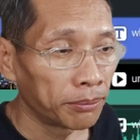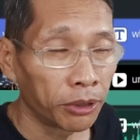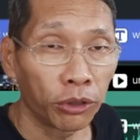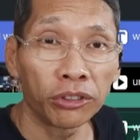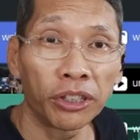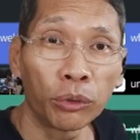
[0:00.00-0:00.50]

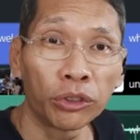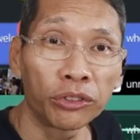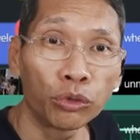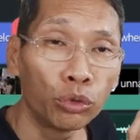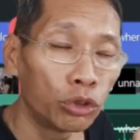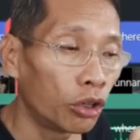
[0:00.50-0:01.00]
because there was
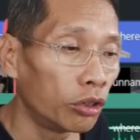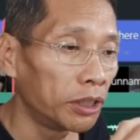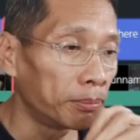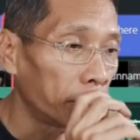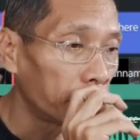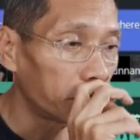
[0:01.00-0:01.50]
too long
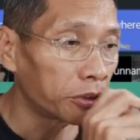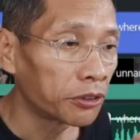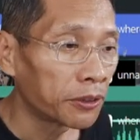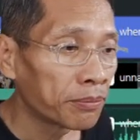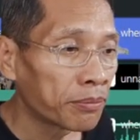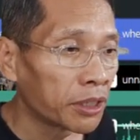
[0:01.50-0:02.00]
a
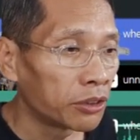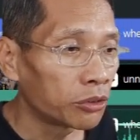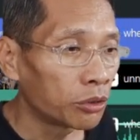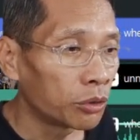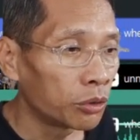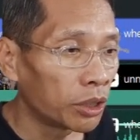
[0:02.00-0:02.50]
pause.
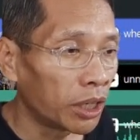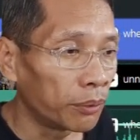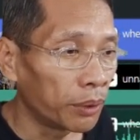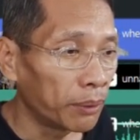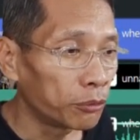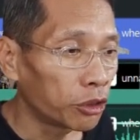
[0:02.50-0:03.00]
So
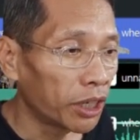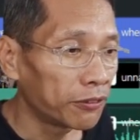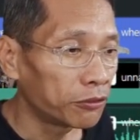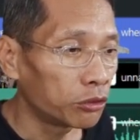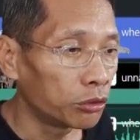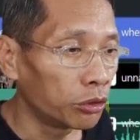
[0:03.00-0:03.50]
um, I'm going to
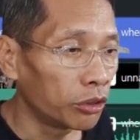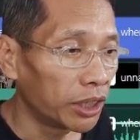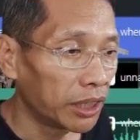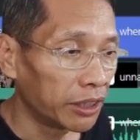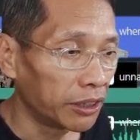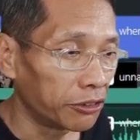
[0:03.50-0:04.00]
have to
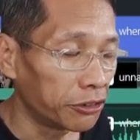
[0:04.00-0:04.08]
uh,